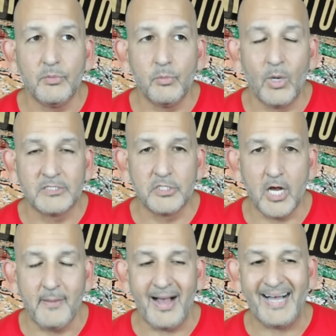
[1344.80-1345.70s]
wants to talk
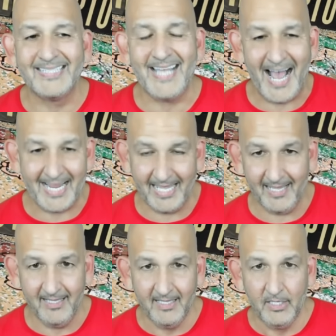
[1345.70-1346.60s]
about
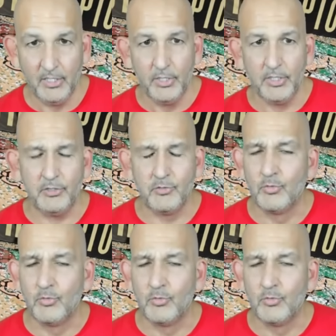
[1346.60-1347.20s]
attacking. He